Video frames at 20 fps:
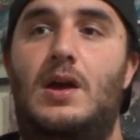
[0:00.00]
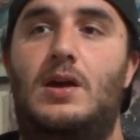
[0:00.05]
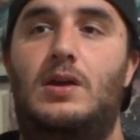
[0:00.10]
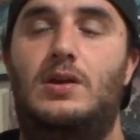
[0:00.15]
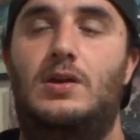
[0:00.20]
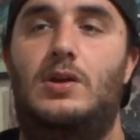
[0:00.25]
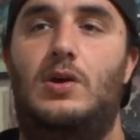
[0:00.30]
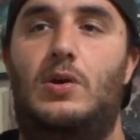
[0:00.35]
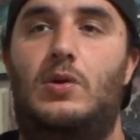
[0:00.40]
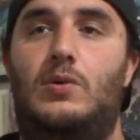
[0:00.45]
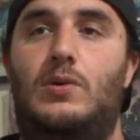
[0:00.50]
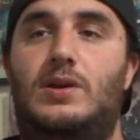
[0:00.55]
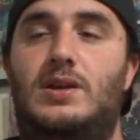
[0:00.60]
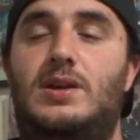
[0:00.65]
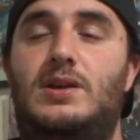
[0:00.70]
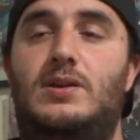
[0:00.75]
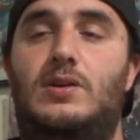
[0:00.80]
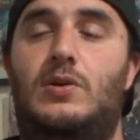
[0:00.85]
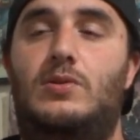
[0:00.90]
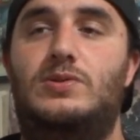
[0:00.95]
You know,
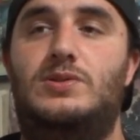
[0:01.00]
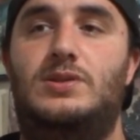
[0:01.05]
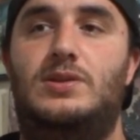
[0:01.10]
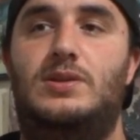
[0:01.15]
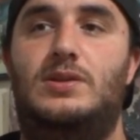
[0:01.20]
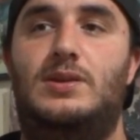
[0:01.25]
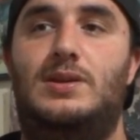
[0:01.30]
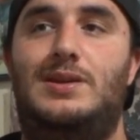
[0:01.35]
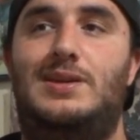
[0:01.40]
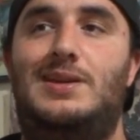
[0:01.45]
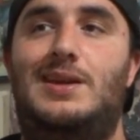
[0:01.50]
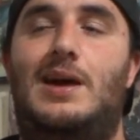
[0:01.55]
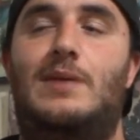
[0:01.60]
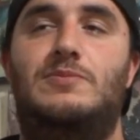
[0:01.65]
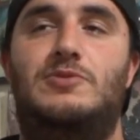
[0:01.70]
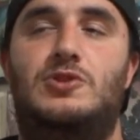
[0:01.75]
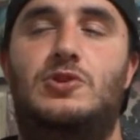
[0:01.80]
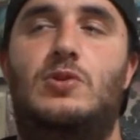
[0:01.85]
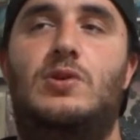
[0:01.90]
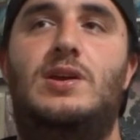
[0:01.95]
he knows, I'm
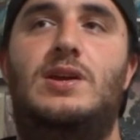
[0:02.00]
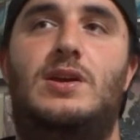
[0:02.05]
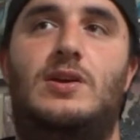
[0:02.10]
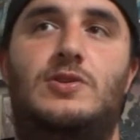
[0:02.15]
sure he